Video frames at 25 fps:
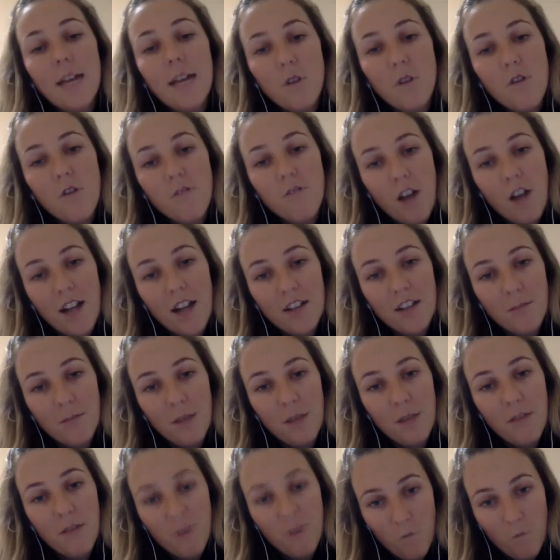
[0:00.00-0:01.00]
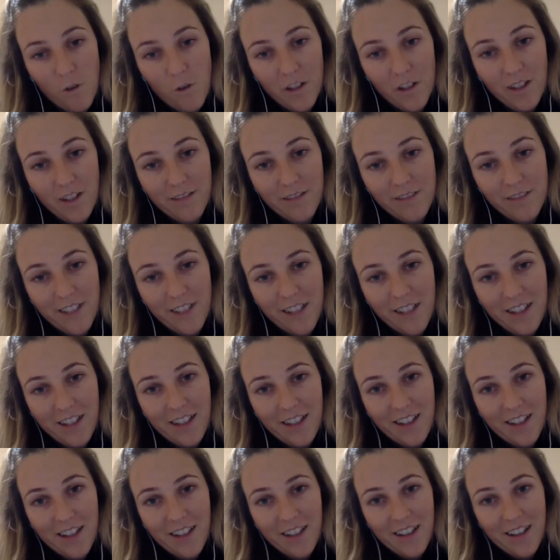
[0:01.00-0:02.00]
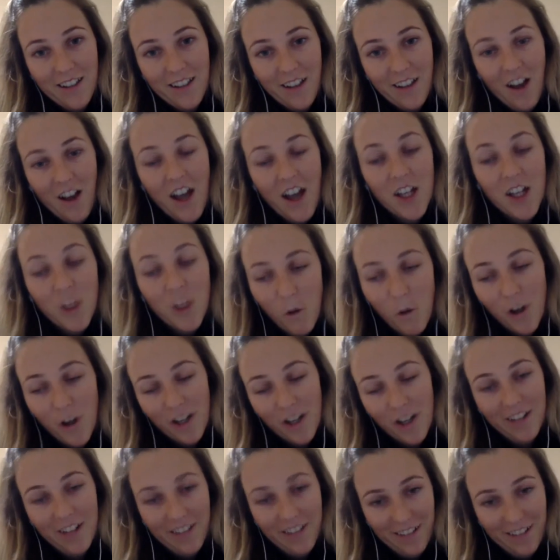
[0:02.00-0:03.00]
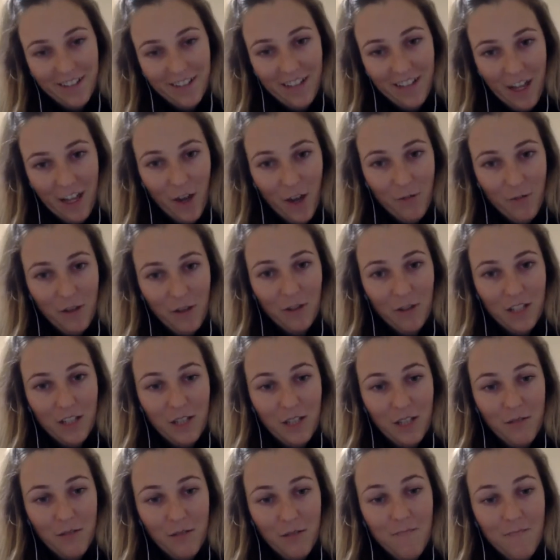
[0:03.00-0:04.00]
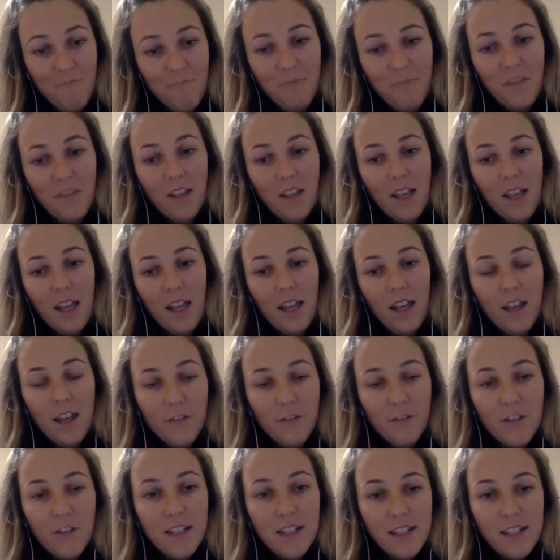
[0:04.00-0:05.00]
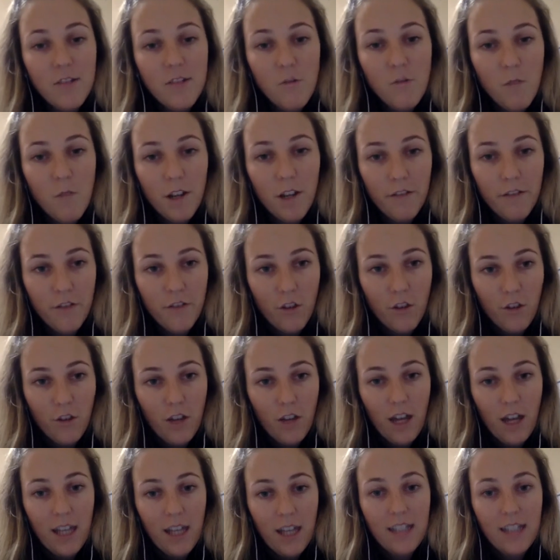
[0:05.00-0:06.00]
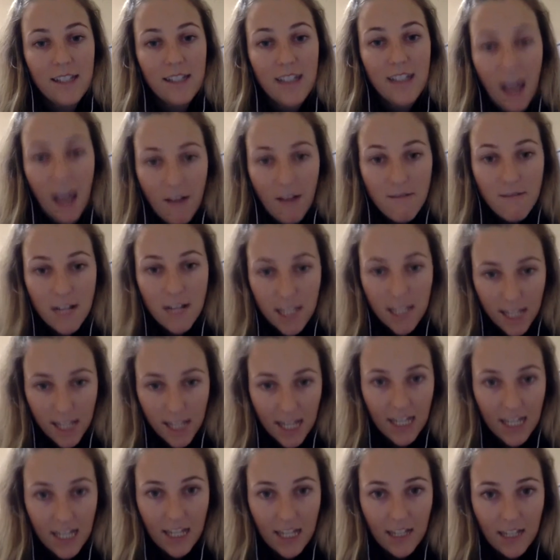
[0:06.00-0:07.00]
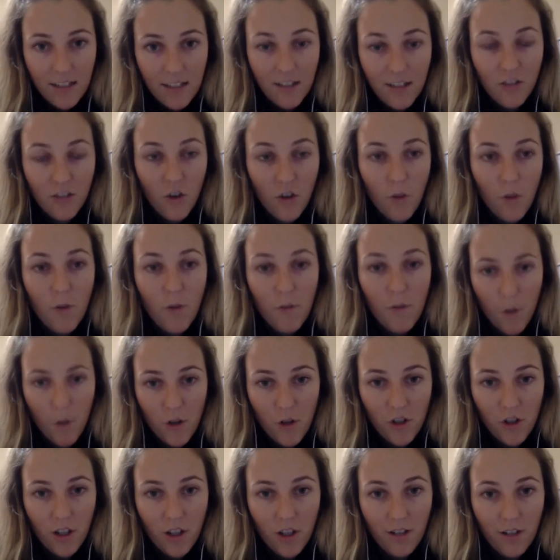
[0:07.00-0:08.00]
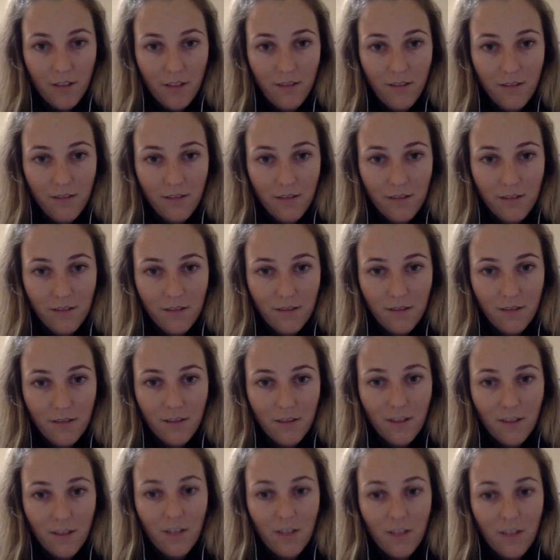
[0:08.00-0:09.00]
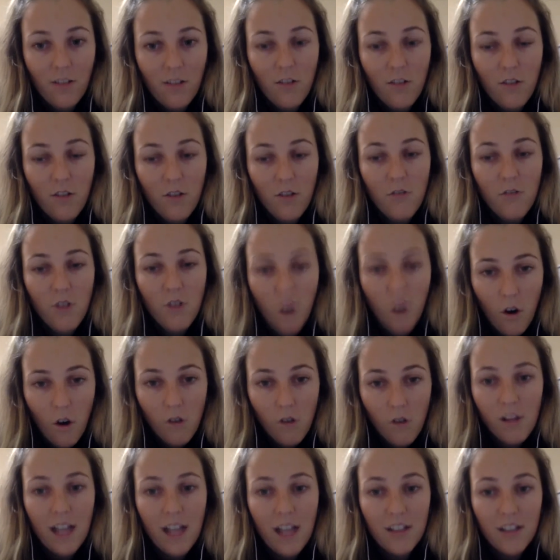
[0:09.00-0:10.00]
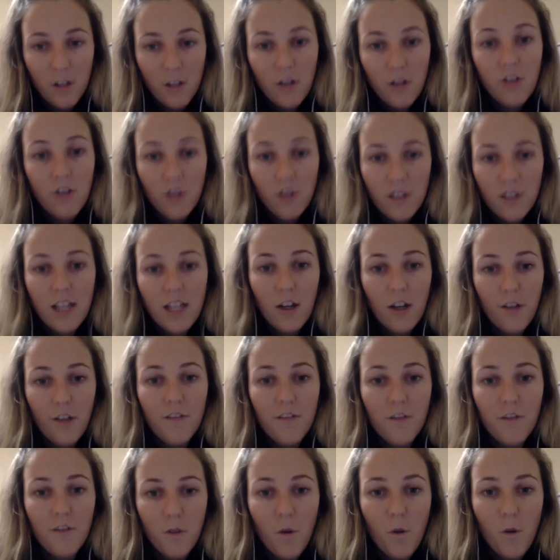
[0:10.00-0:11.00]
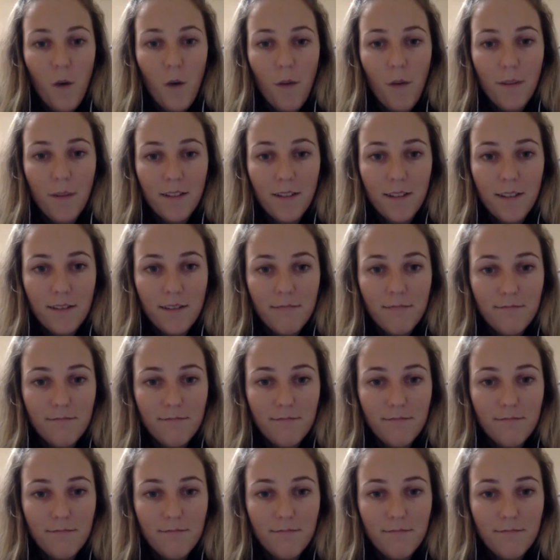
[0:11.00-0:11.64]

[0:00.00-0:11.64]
your right to be rewarded. I quote Naomi on this one. Every single one of you is guaranteed your promotion or your goal as long as you tick off the requirements.